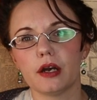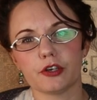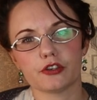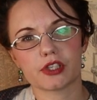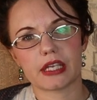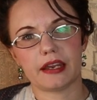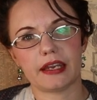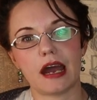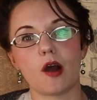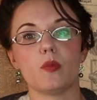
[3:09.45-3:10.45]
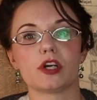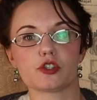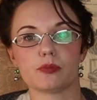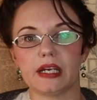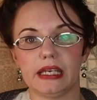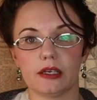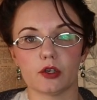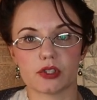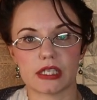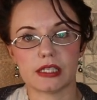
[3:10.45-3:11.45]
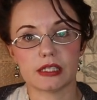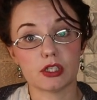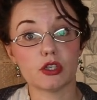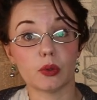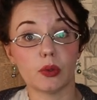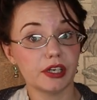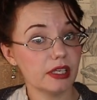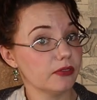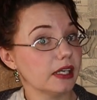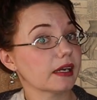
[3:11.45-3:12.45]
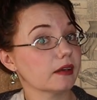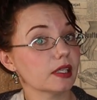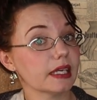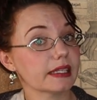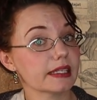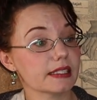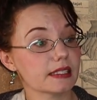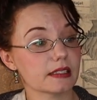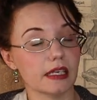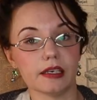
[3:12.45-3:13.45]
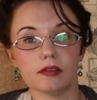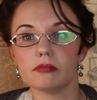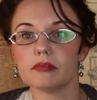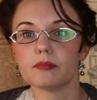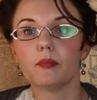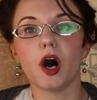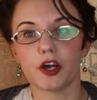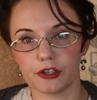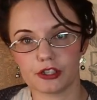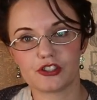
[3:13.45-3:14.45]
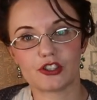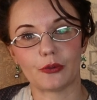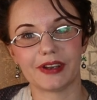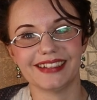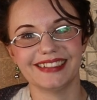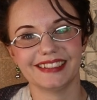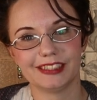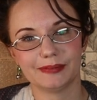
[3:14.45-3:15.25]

understand how much money goes into an evening gown like this in modern sewing.